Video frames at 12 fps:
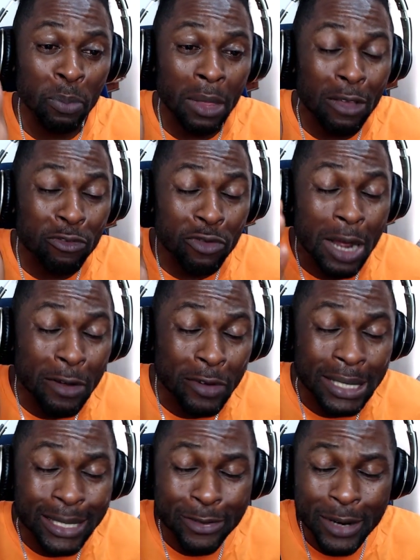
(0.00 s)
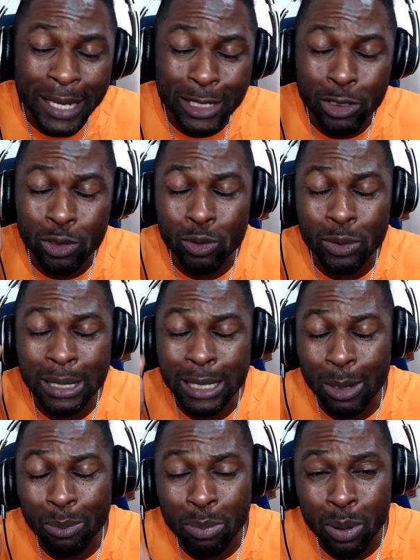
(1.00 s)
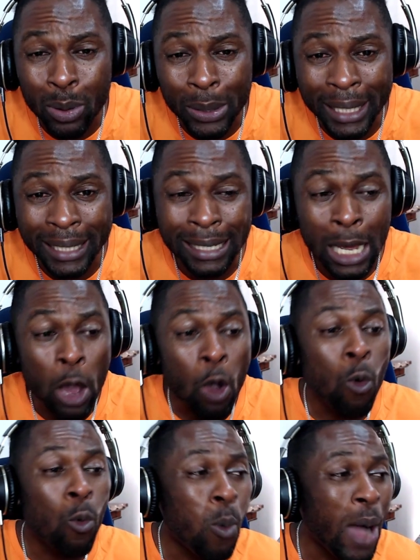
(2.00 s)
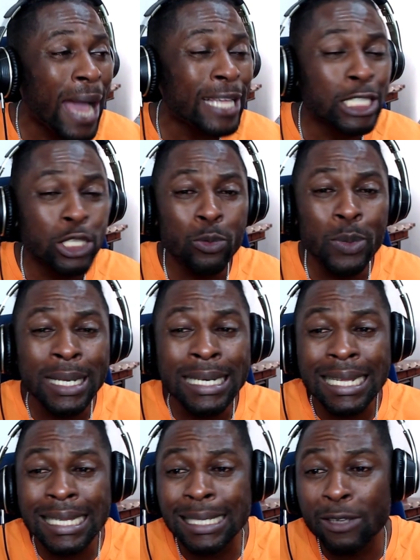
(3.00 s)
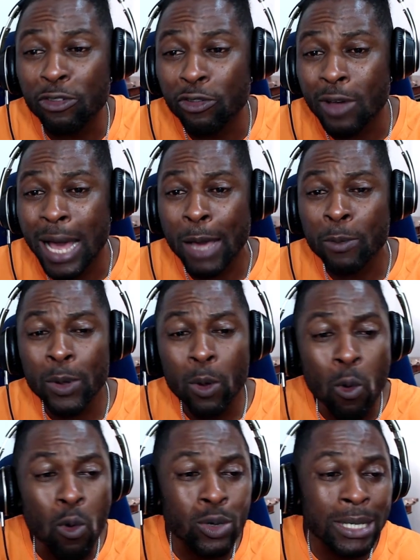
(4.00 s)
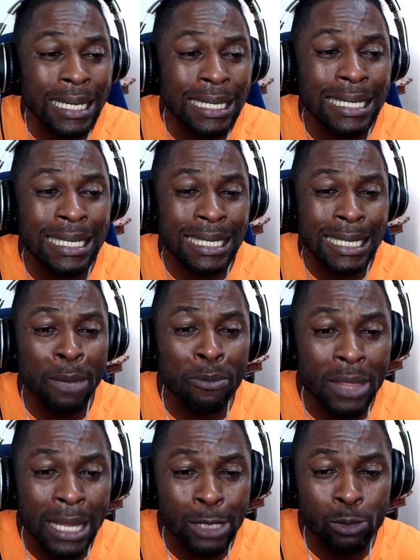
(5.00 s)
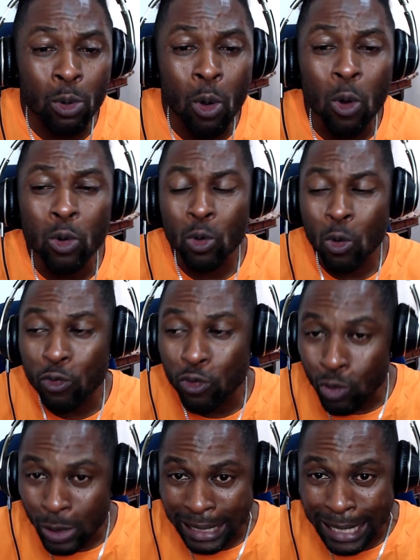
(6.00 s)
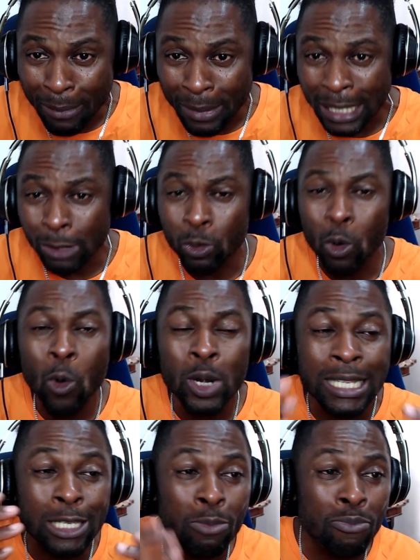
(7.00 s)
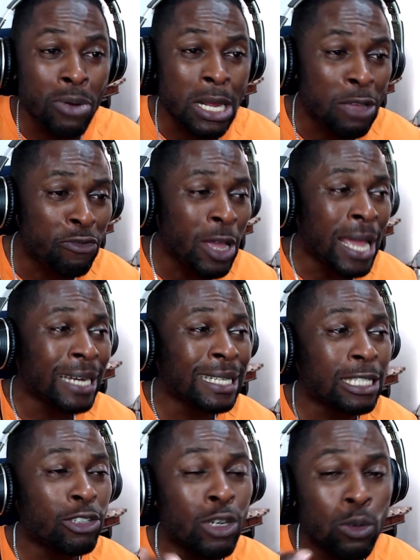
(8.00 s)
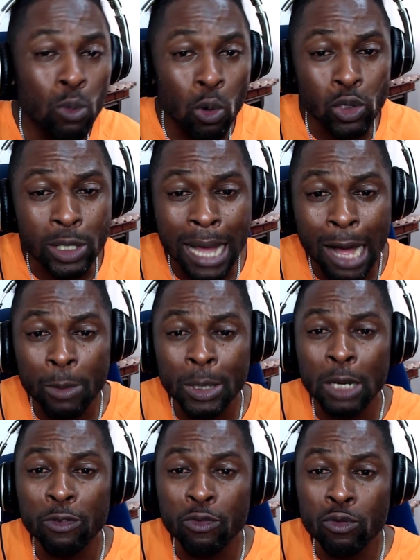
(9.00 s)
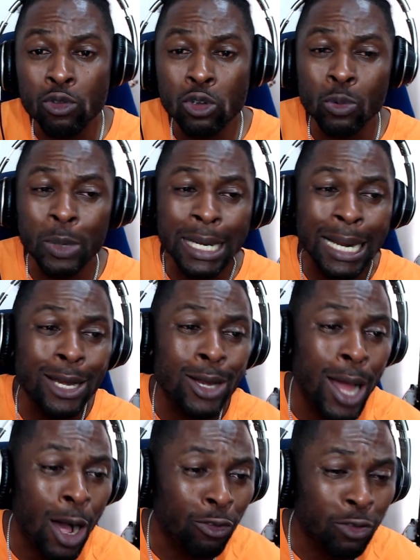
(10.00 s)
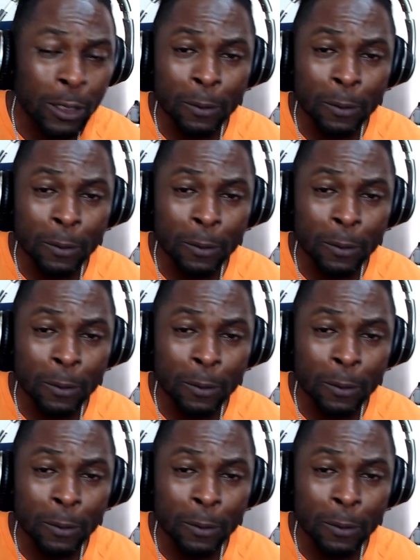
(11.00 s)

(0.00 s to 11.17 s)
Very straight to the point. Why do we need to fight? We all need the same things. We all go through the same things. We all need to breathe, need to drink water, we need food, we need love.